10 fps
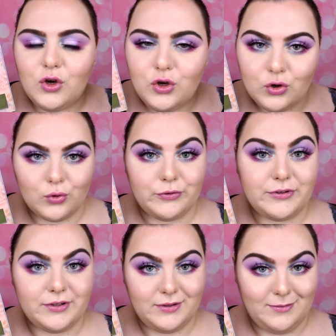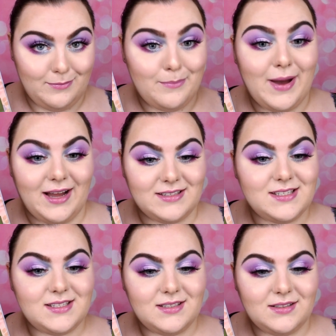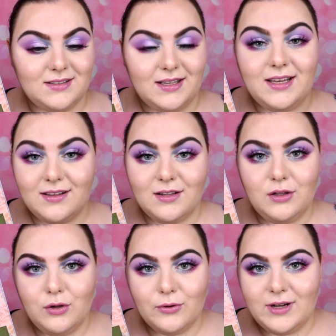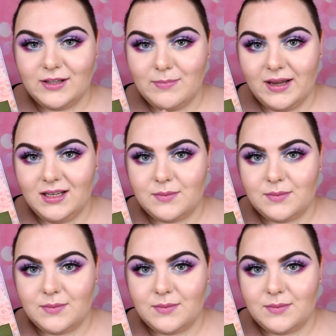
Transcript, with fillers: good mattes. Like, look at my